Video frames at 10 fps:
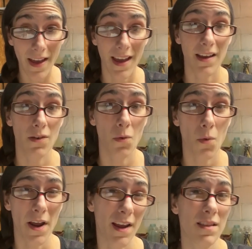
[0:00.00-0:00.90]
and
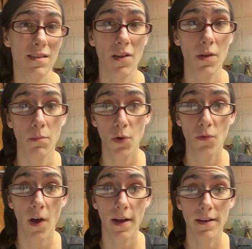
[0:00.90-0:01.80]
what I can still
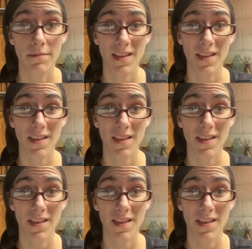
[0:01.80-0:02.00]
improve on,